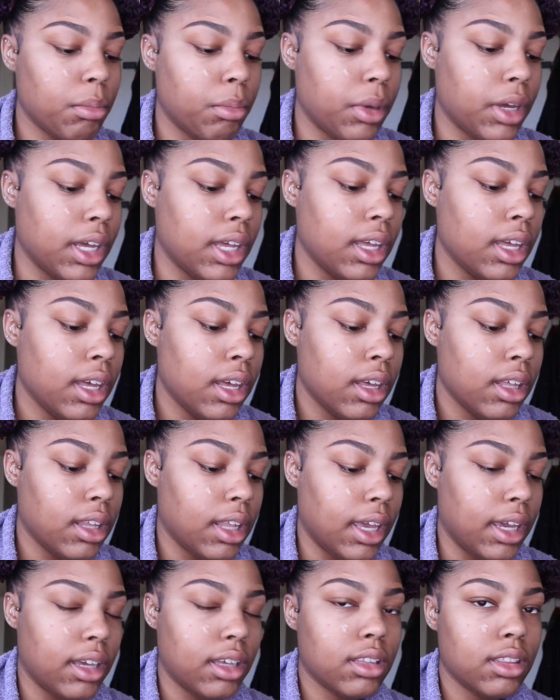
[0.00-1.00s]
but
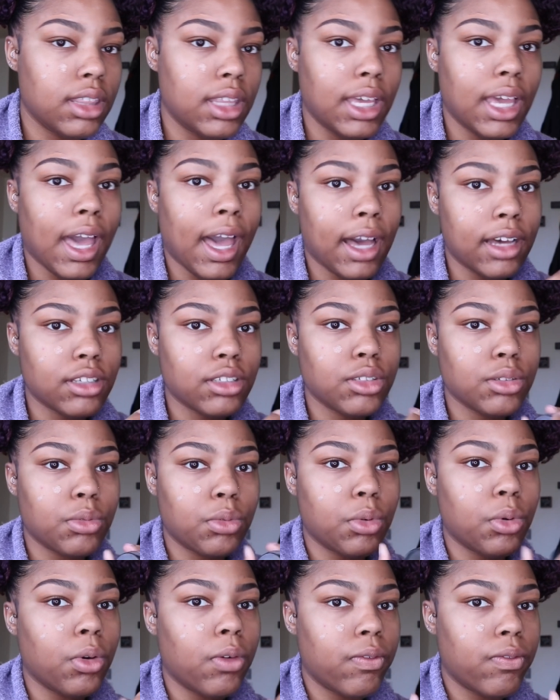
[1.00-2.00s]
like the
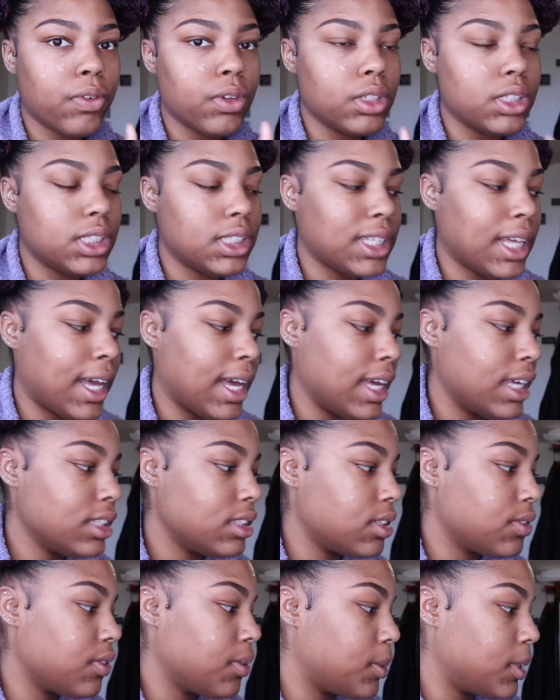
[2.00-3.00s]
actual full size
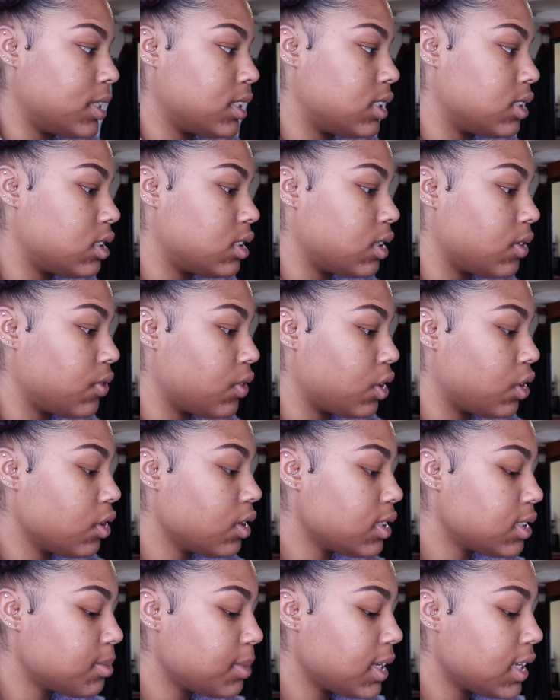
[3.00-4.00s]
for my sister for
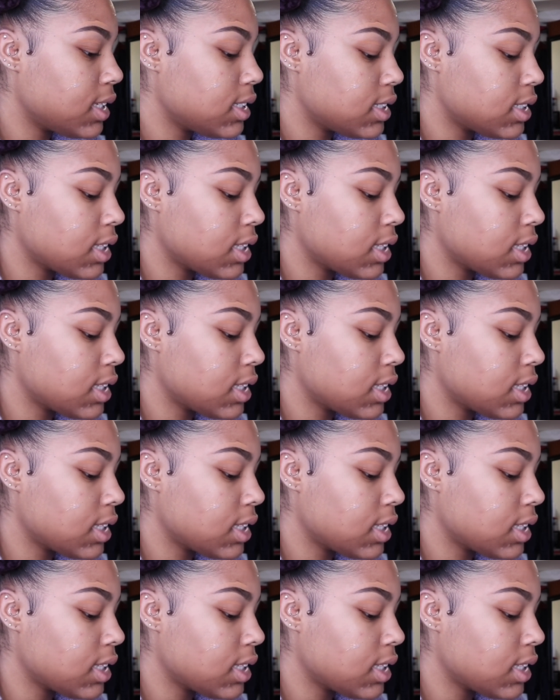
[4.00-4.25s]
Christmas.